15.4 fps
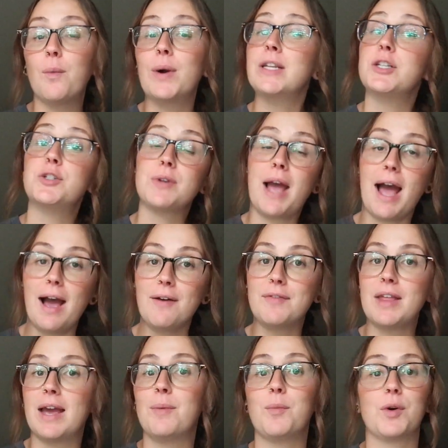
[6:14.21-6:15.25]
When did you have
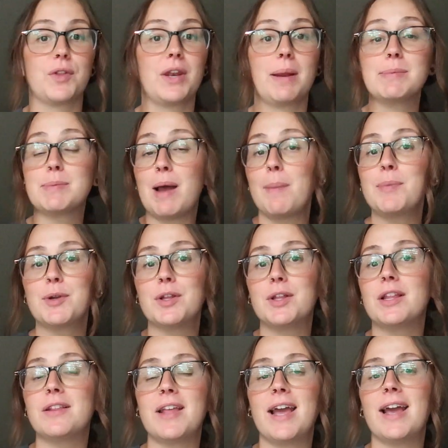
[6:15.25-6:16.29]
them? Were the names
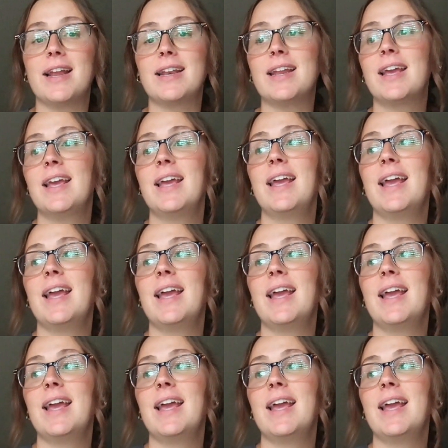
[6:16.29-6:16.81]
popular then?